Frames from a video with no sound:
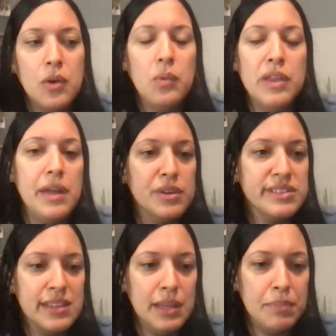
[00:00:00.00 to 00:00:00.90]
when they were
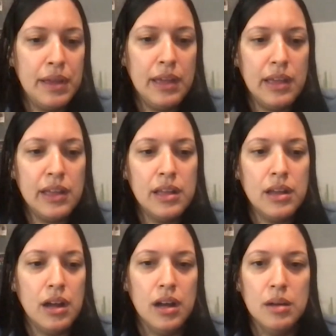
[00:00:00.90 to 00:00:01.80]
sleeping,
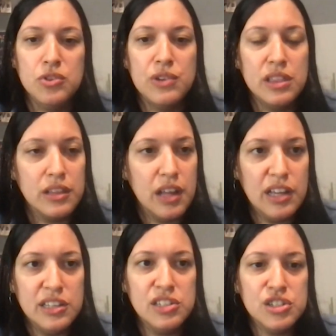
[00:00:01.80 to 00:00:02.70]
during
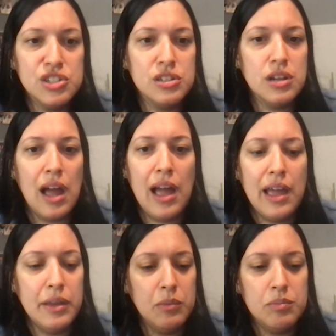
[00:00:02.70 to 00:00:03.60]
lunch,
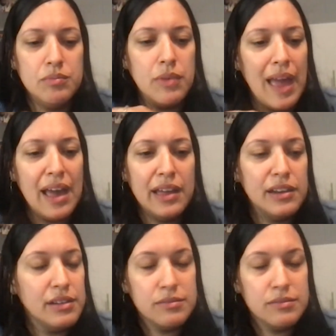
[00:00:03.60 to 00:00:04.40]
I had